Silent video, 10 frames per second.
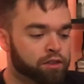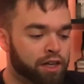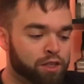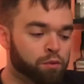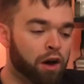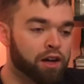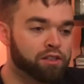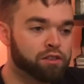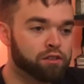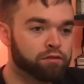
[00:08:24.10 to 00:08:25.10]

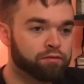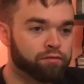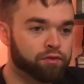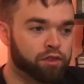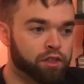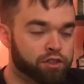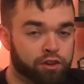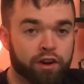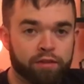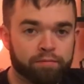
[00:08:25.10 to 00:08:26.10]
taste-wise, it's
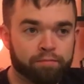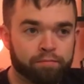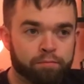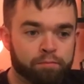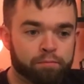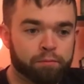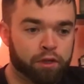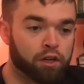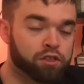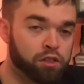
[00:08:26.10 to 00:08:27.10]
great.
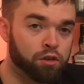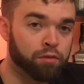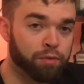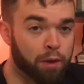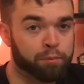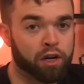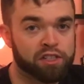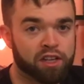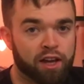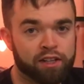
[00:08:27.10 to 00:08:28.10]
But also, that
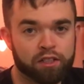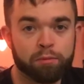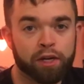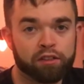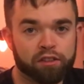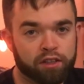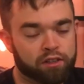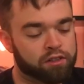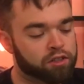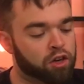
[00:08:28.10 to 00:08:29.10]
price tag is the bigger thing.
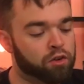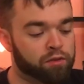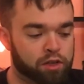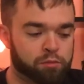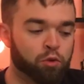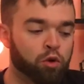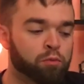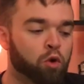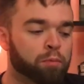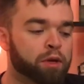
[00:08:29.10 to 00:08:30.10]
So as more
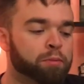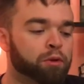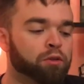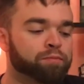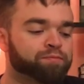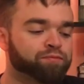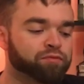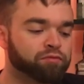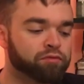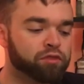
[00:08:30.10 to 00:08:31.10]
and more people,
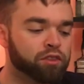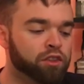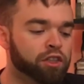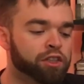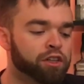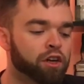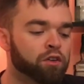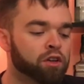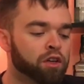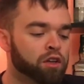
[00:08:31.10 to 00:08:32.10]
you know,
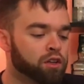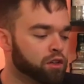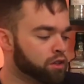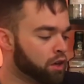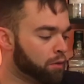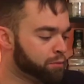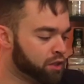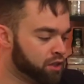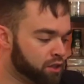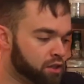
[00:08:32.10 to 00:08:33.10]
come
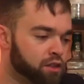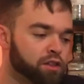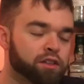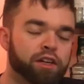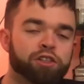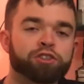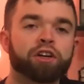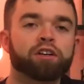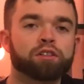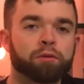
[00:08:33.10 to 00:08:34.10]
to get a
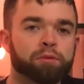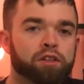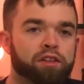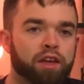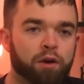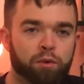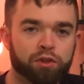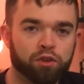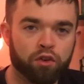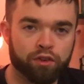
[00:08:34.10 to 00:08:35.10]
drink or something like that when
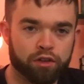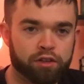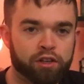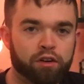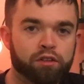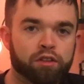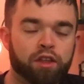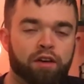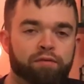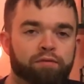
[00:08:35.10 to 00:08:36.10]
they're over, you know,
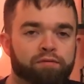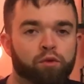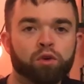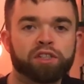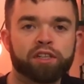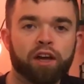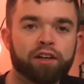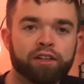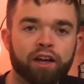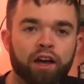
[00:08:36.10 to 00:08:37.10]
that
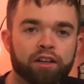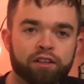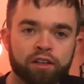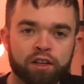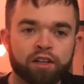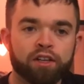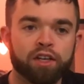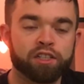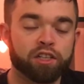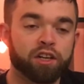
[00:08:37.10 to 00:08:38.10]
$14.99
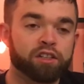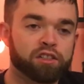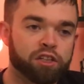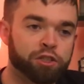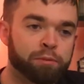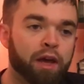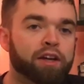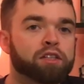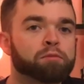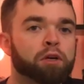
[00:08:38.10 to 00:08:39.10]
isn't going to set you
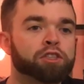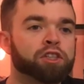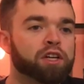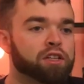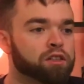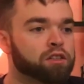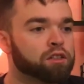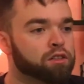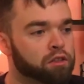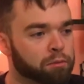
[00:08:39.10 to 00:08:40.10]
back as much as
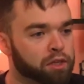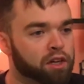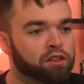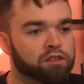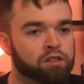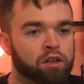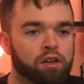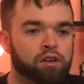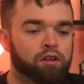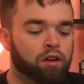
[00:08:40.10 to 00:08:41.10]
something else
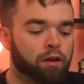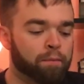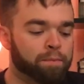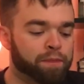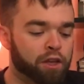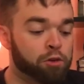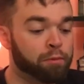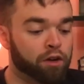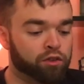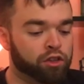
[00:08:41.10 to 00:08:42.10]
that you
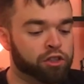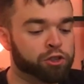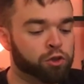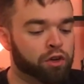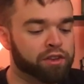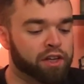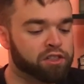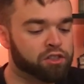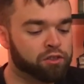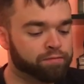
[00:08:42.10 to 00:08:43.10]
might really enjoy
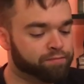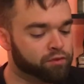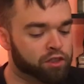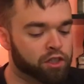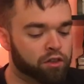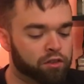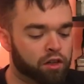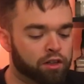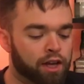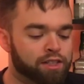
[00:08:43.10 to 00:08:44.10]
that's, you
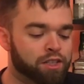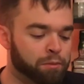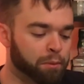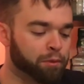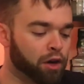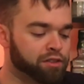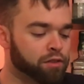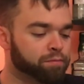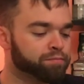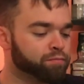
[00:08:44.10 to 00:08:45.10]
know, a lot steeper price.
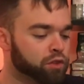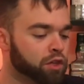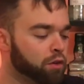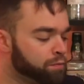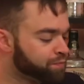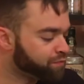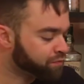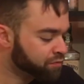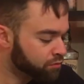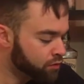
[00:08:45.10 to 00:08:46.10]
So,
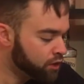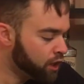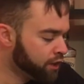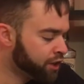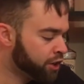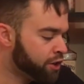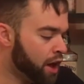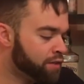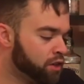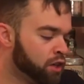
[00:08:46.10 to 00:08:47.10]
there you
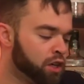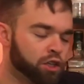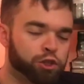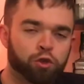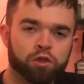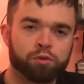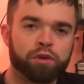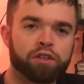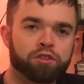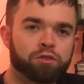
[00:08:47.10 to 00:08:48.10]
have it. Short,
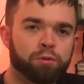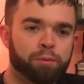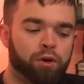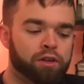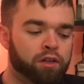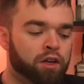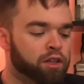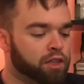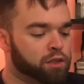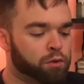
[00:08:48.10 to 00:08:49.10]
sweet, and to the point.
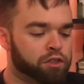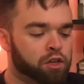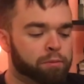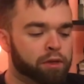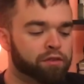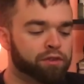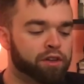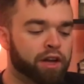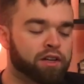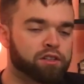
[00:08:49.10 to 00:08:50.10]
That's what it's going to be for the
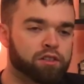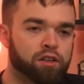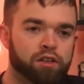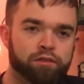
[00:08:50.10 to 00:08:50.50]
next,